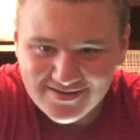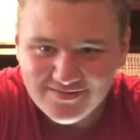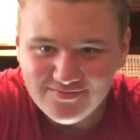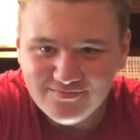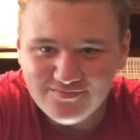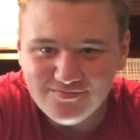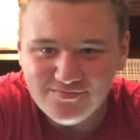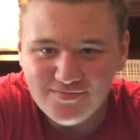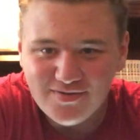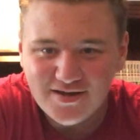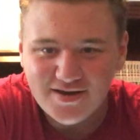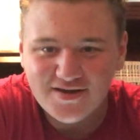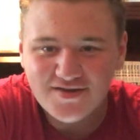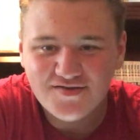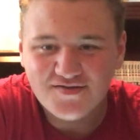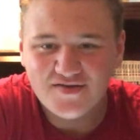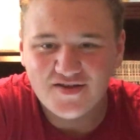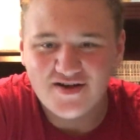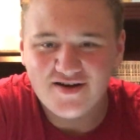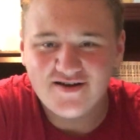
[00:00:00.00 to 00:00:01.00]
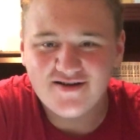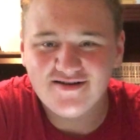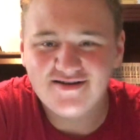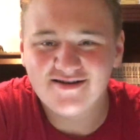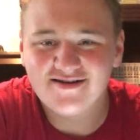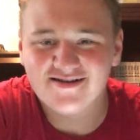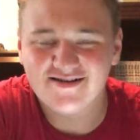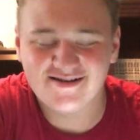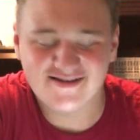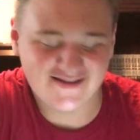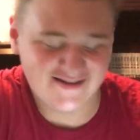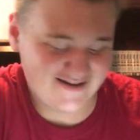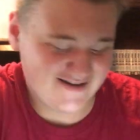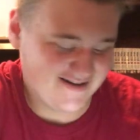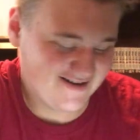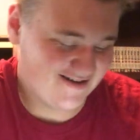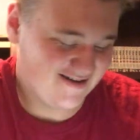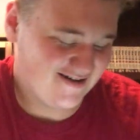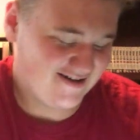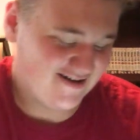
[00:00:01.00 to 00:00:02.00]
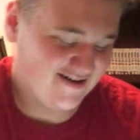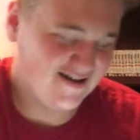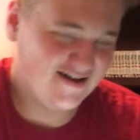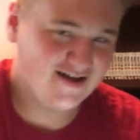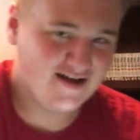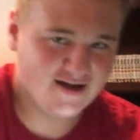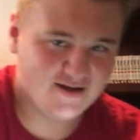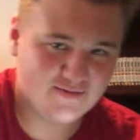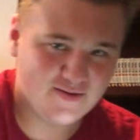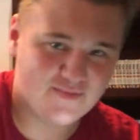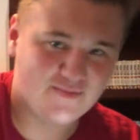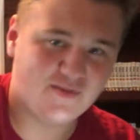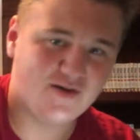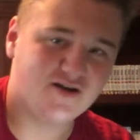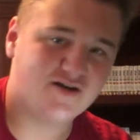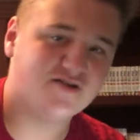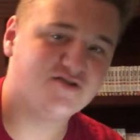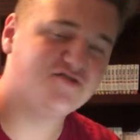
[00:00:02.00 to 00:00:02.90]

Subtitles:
but it's there. I have a manga